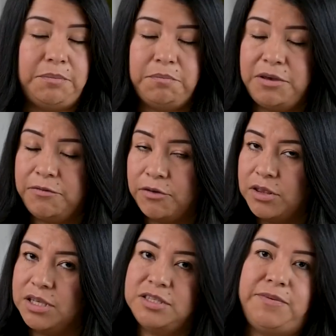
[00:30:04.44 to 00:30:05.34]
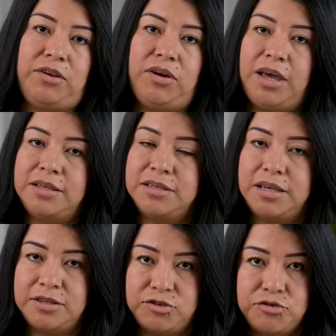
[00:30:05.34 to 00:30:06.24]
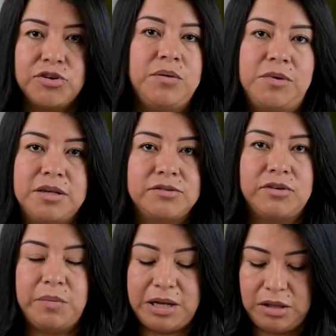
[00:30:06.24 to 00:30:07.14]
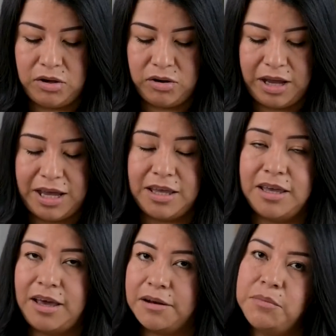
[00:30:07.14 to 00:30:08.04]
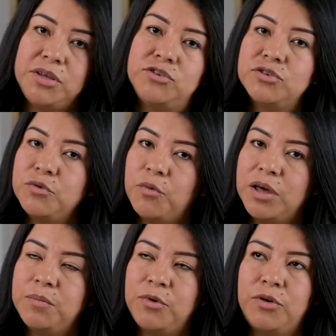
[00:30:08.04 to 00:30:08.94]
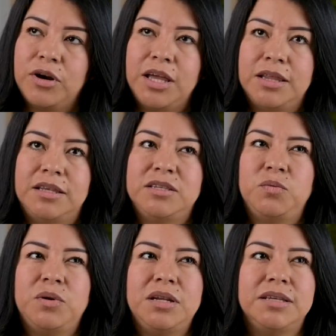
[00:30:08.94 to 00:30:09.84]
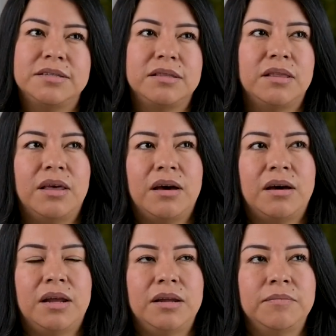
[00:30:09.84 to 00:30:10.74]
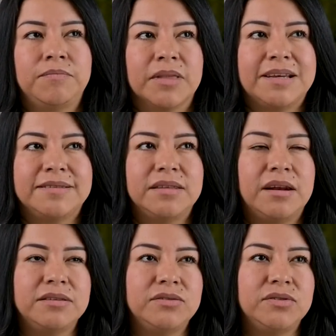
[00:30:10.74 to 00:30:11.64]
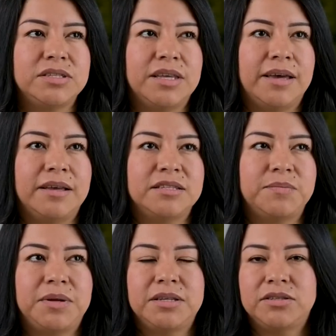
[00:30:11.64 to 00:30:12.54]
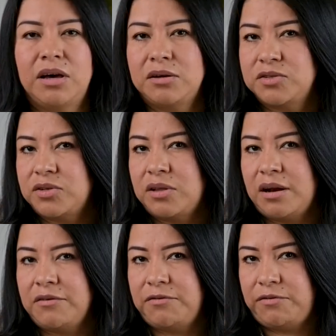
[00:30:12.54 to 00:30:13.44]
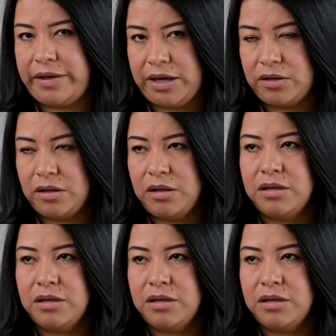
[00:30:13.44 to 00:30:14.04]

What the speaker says: Before this video gets extremely long, I gotta mention one more, and this one is not, it's not a success, but it's also not a fail